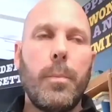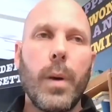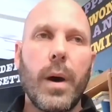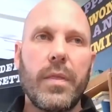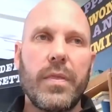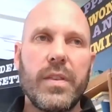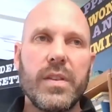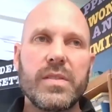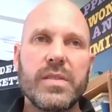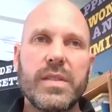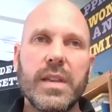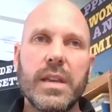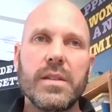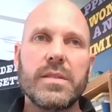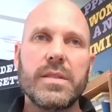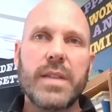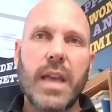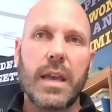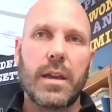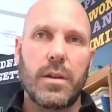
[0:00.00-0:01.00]
But this thing
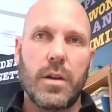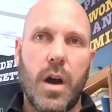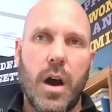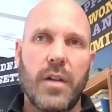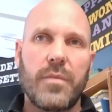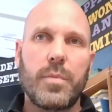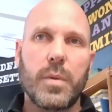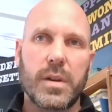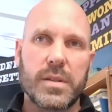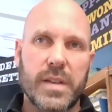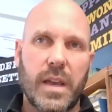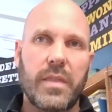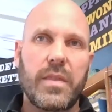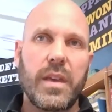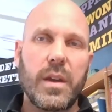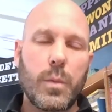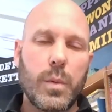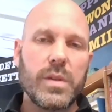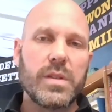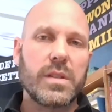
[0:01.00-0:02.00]
has taken off because I
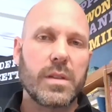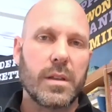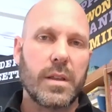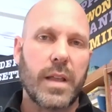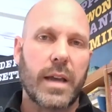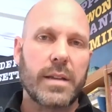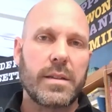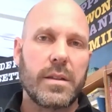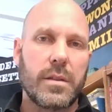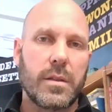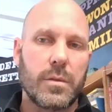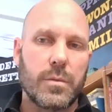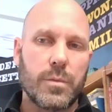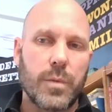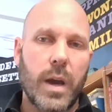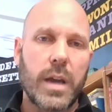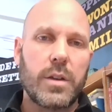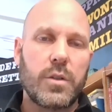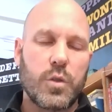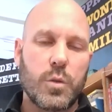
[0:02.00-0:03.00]
think we selected the
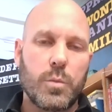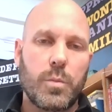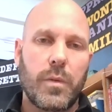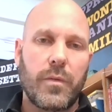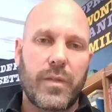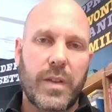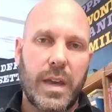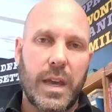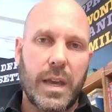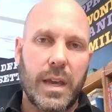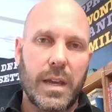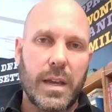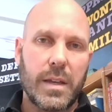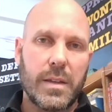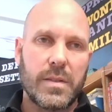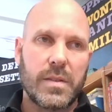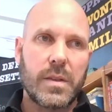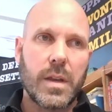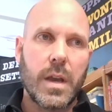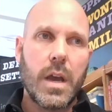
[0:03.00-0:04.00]
right group of
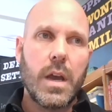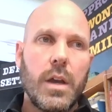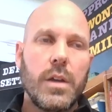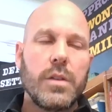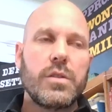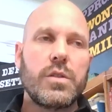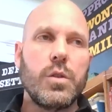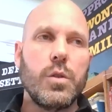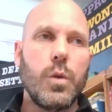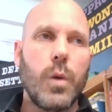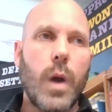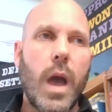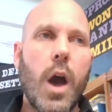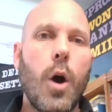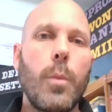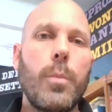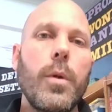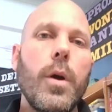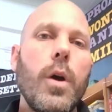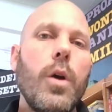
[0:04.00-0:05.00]
kids to
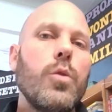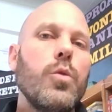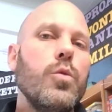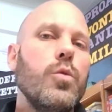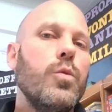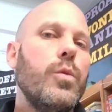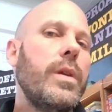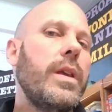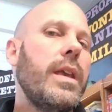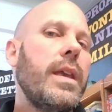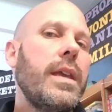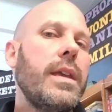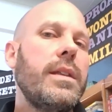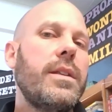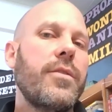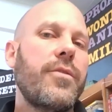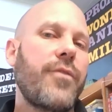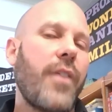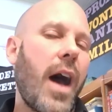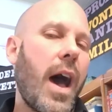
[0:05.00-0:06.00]
help
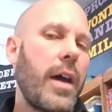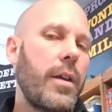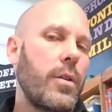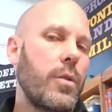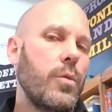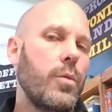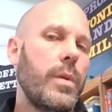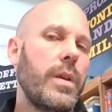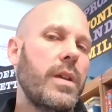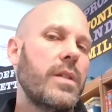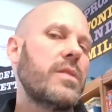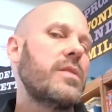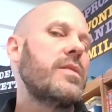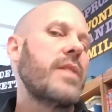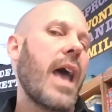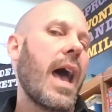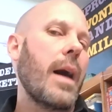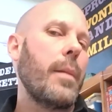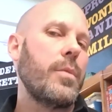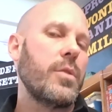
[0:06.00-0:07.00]
redefine or
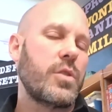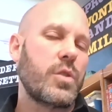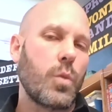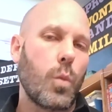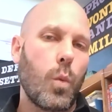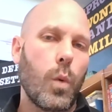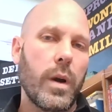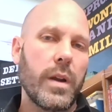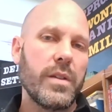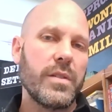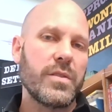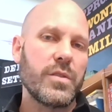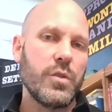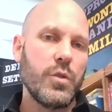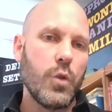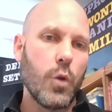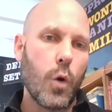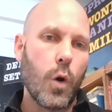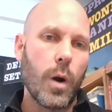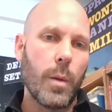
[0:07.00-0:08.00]
reestablish what is
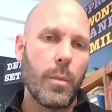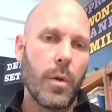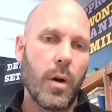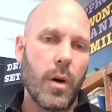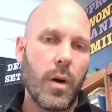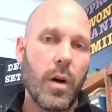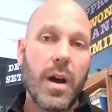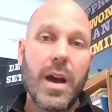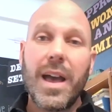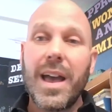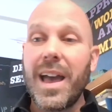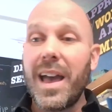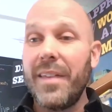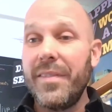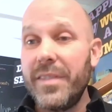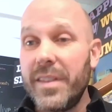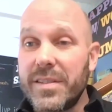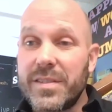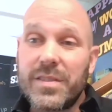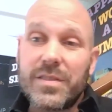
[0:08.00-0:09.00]
normal.
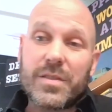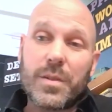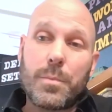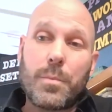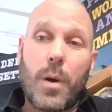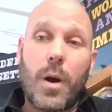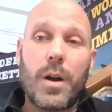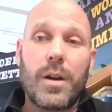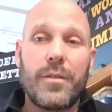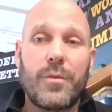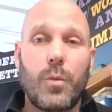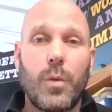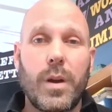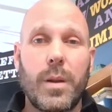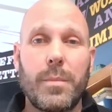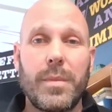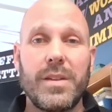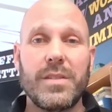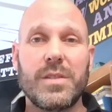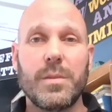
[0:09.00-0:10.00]
And this is a part of what
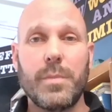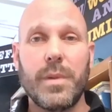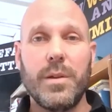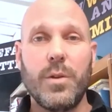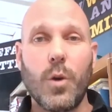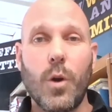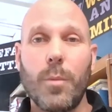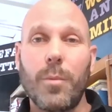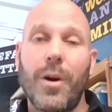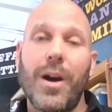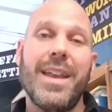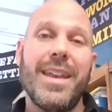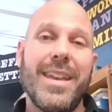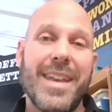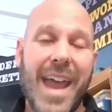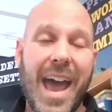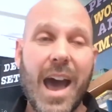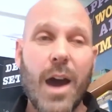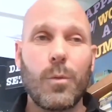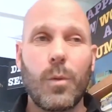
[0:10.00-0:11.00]
it means to be normal. And
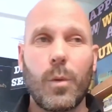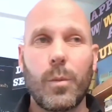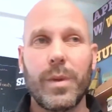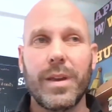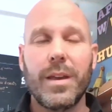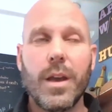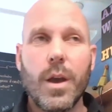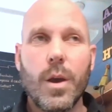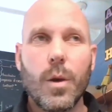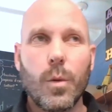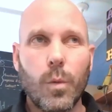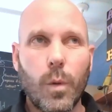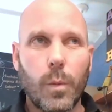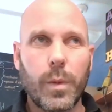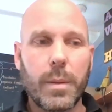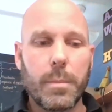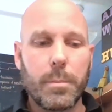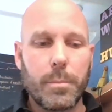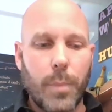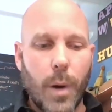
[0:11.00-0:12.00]
now when
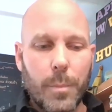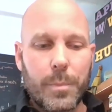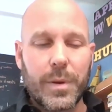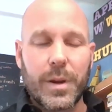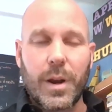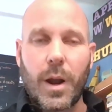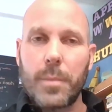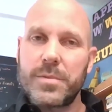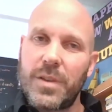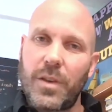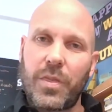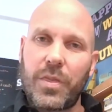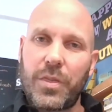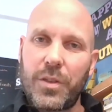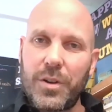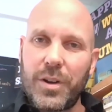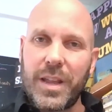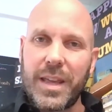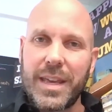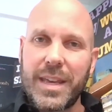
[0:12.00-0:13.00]
we bump it up to
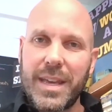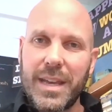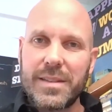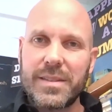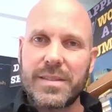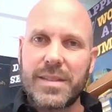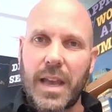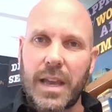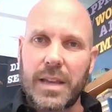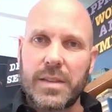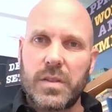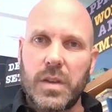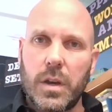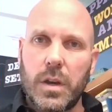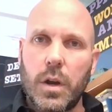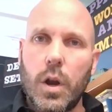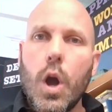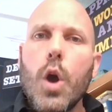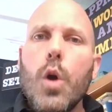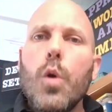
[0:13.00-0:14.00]
30 kids next
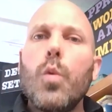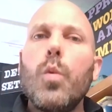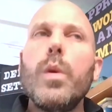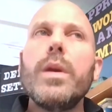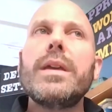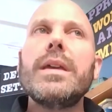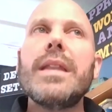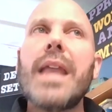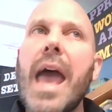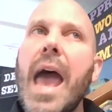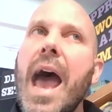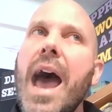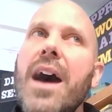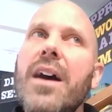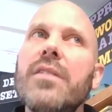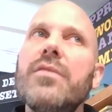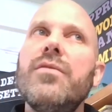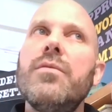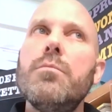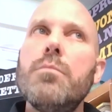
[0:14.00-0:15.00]
year, we can
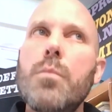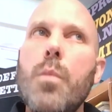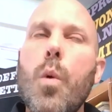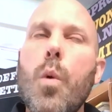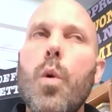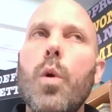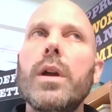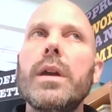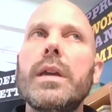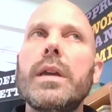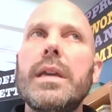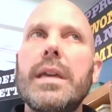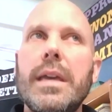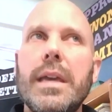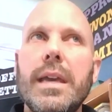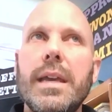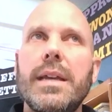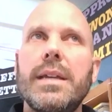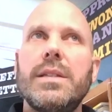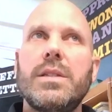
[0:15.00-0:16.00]
have more
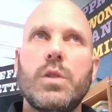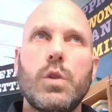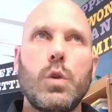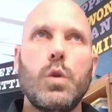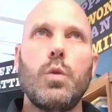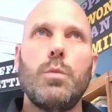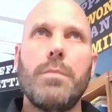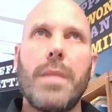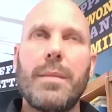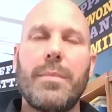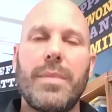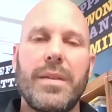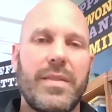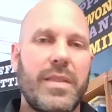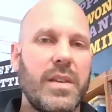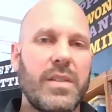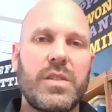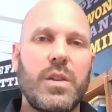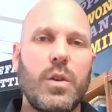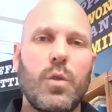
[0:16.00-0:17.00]
kids who maybe
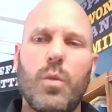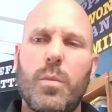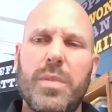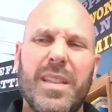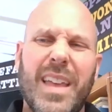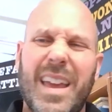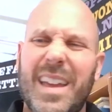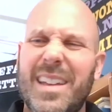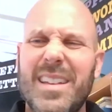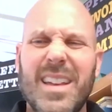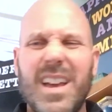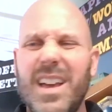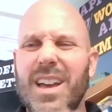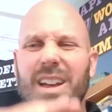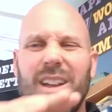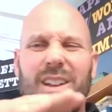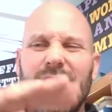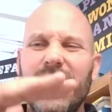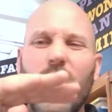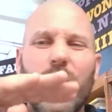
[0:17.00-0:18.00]
this year would be like,
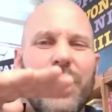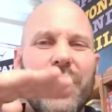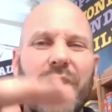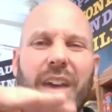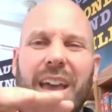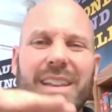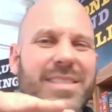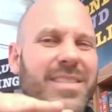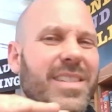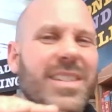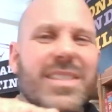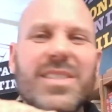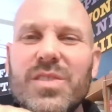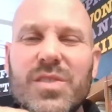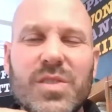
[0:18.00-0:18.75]
no, thanks, this